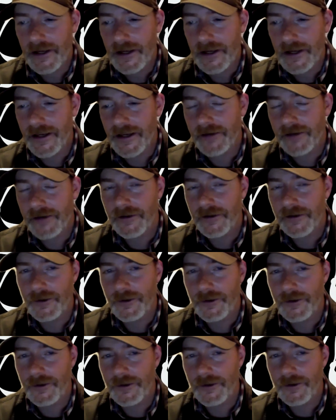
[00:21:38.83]
I can't tell
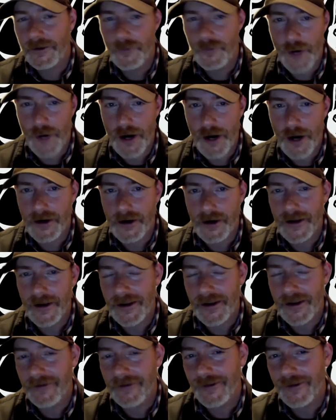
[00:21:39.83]
you where, and I can't
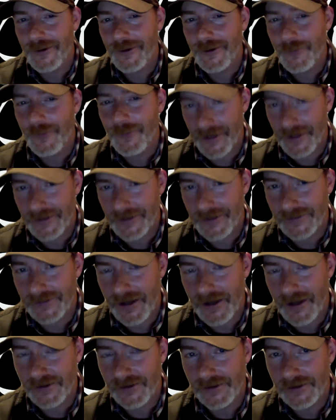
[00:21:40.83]
tell you when exactly.